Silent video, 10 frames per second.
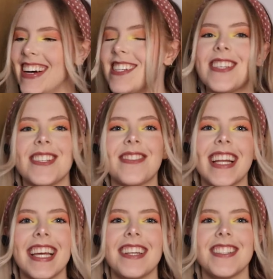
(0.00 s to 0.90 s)
She's
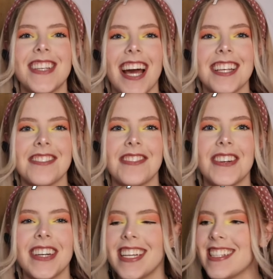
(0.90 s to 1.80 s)
really in her chest
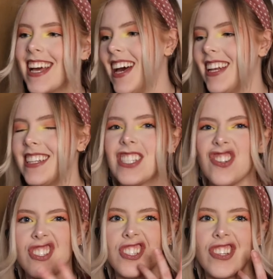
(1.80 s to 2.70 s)
voice and she
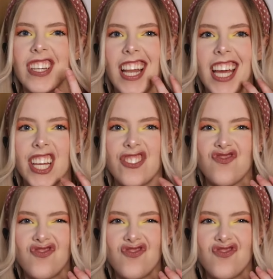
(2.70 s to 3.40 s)
was doing like